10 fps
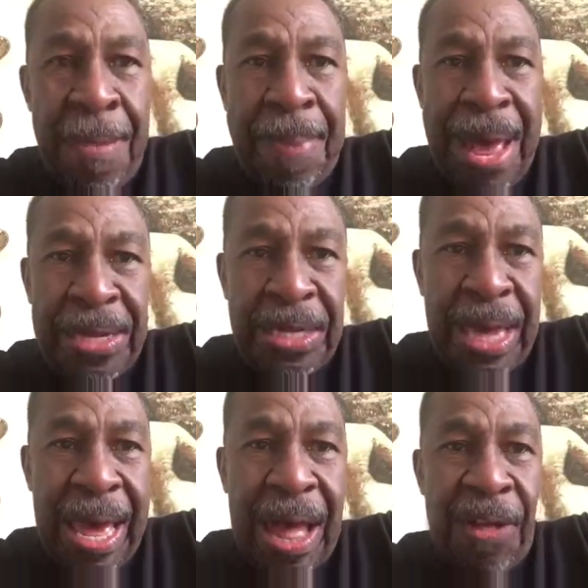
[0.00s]

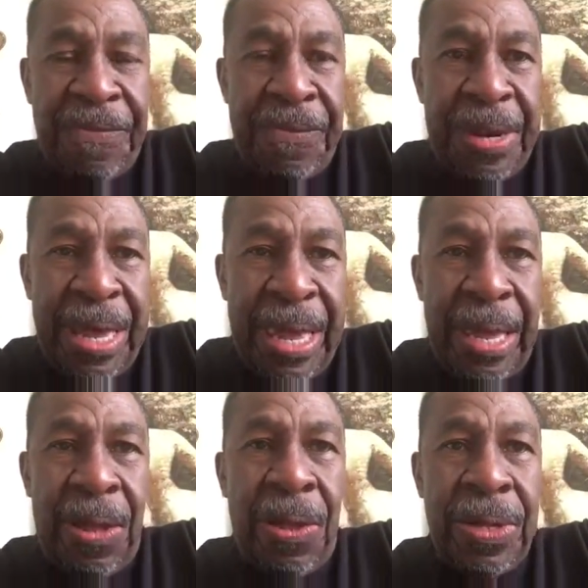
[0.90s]
Pastor Alfred
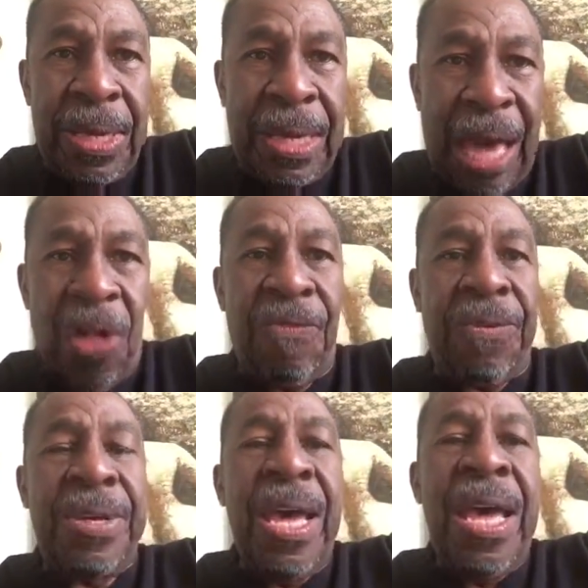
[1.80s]
L. Calvert.